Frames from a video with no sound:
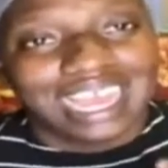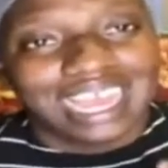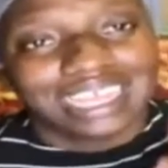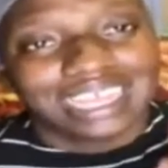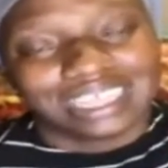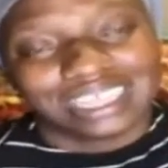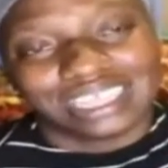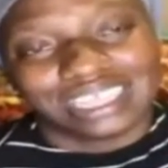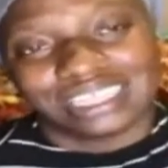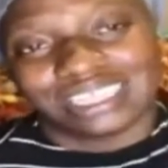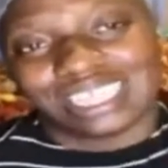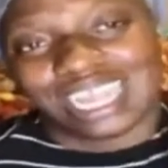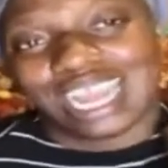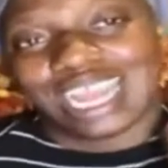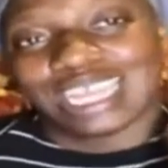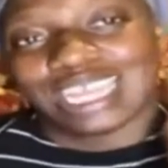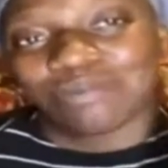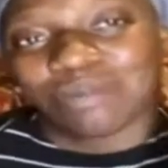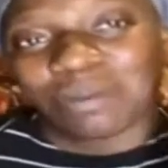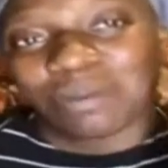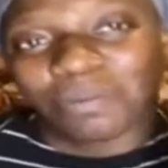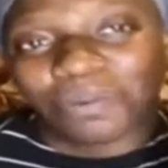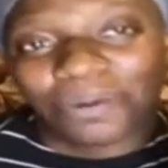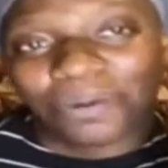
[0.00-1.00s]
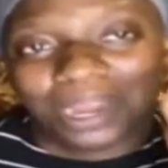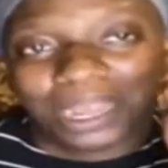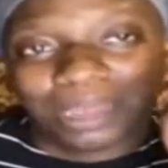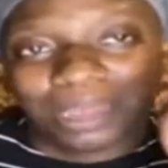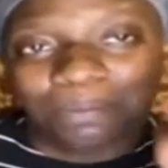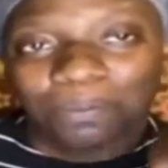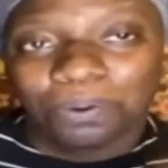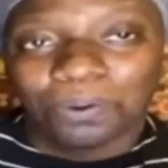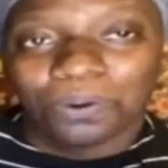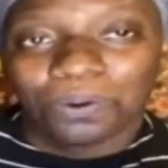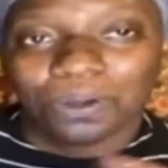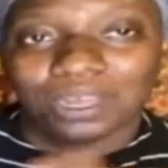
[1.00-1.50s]
The Jasmine brand
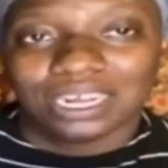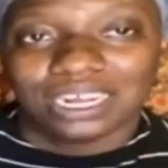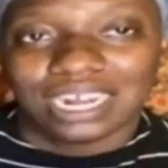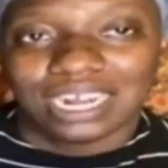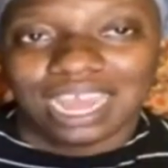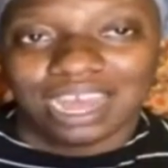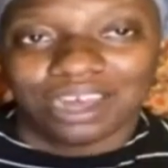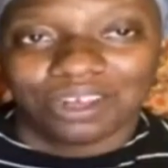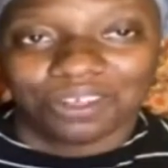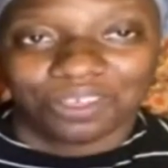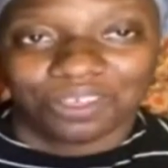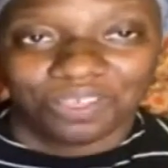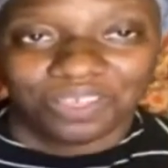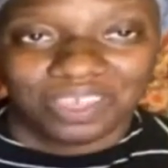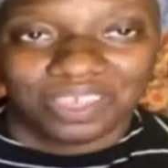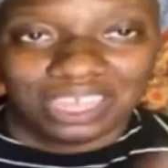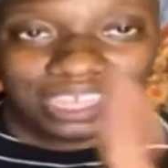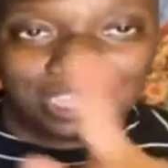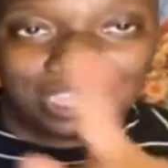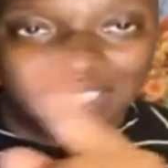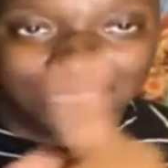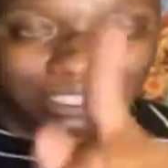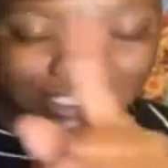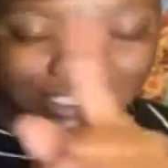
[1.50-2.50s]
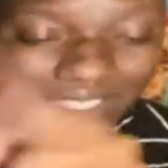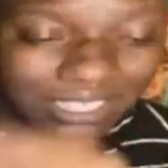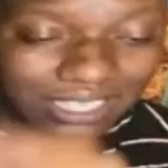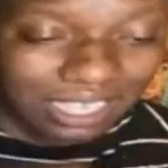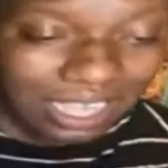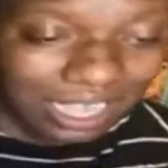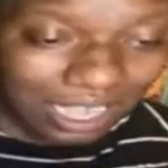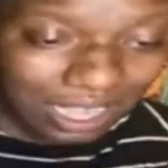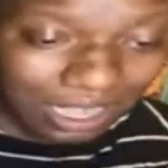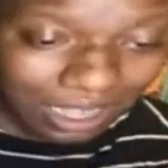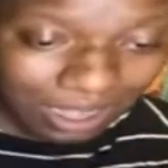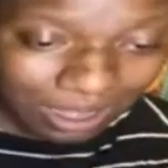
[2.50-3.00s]
pointed out this
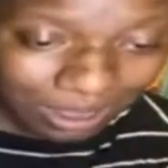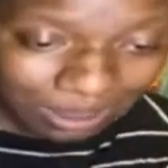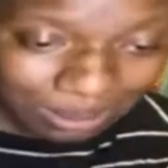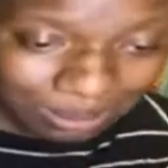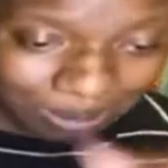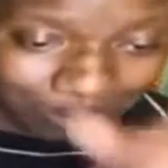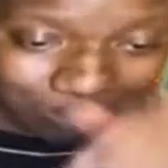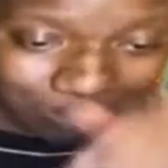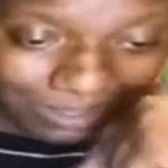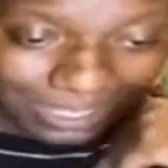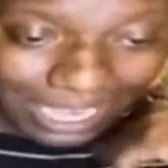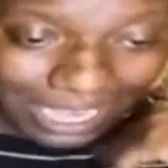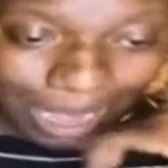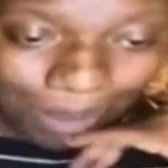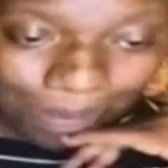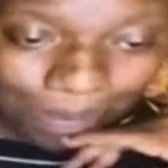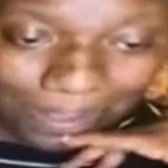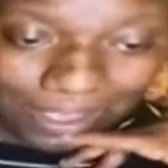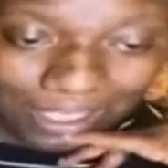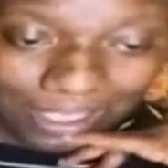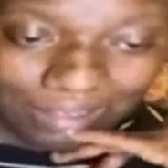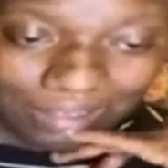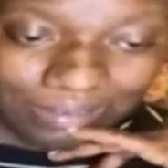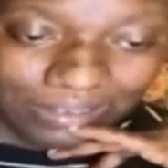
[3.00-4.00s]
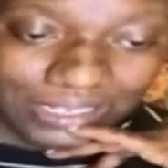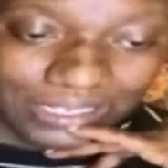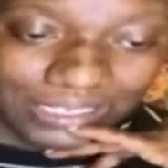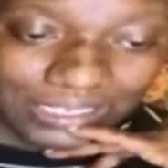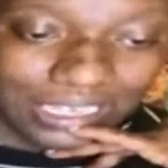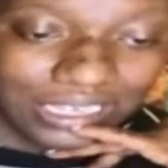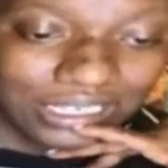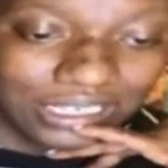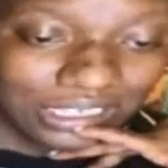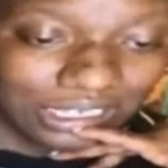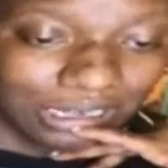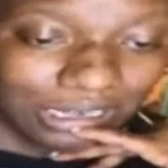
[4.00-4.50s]
topic of
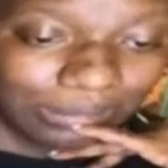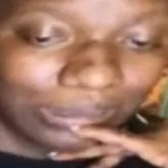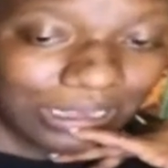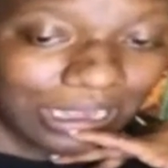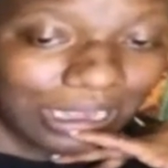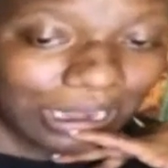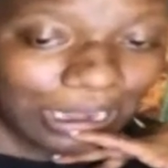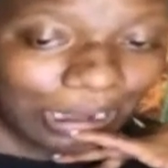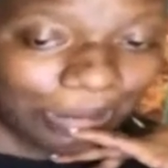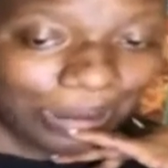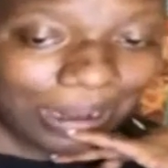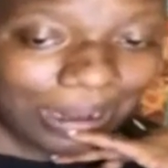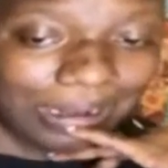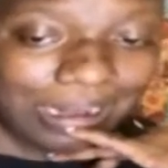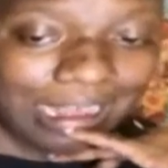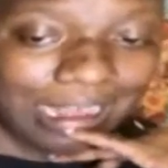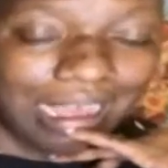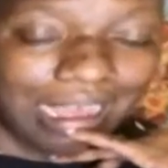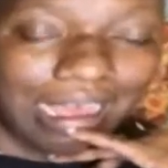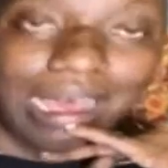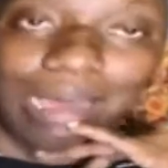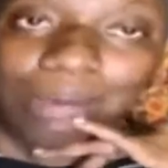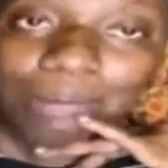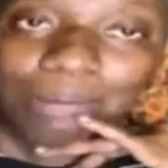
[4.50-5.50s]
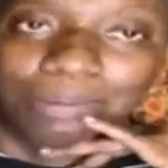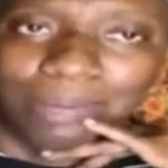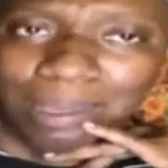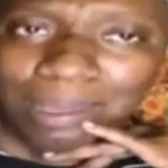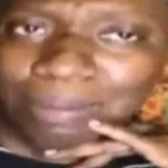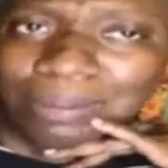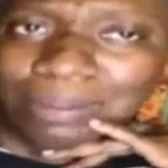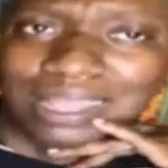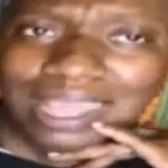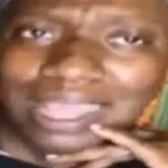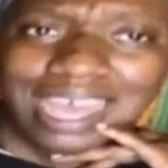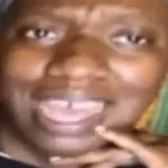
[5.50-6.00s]
discussion I'm talking about now. I'm
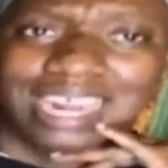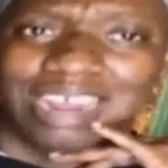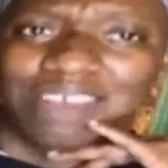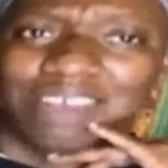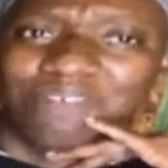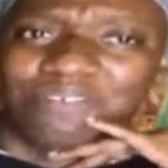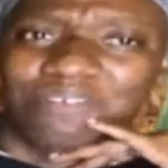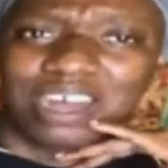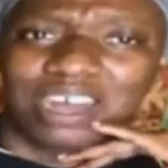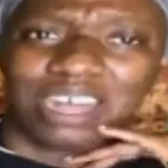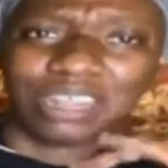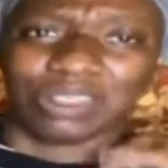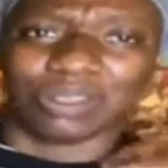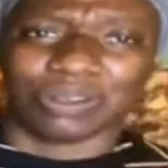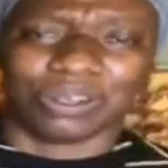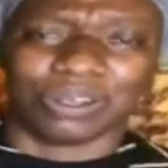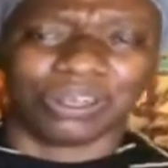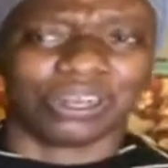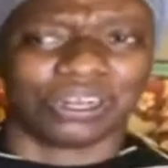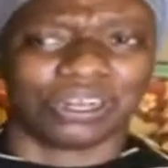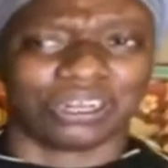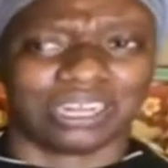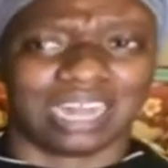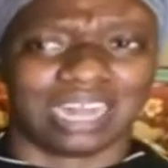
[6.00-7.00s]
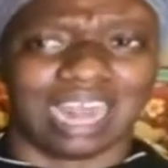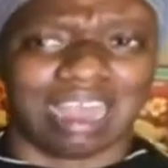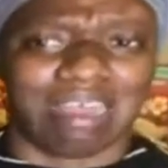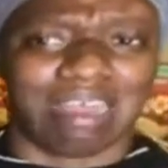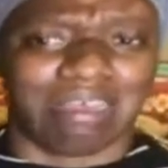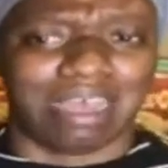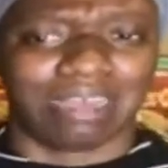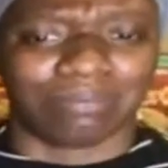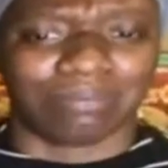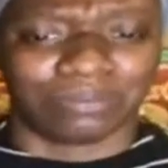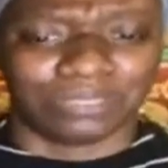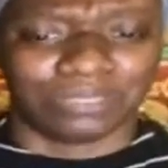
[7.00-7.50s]
glad I follow her now.
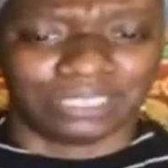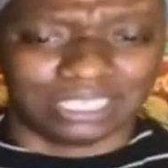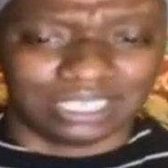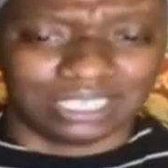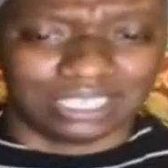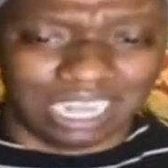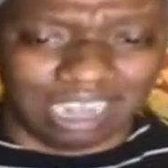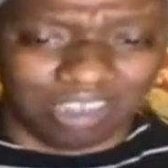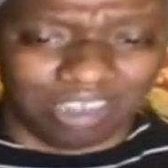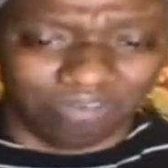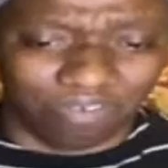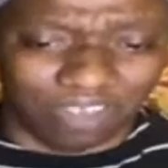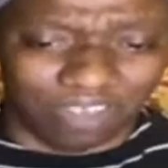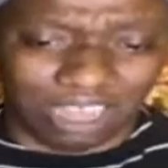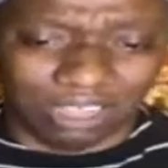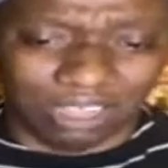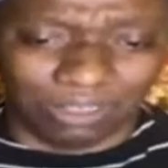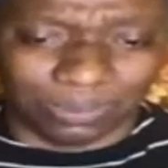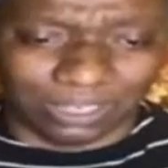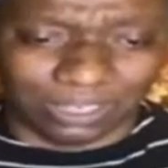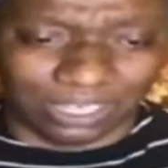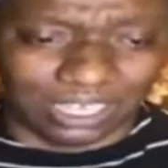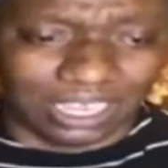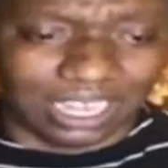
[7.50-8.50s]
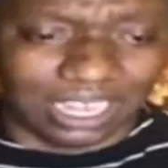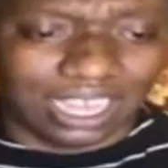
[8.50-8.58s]
I'm just now following.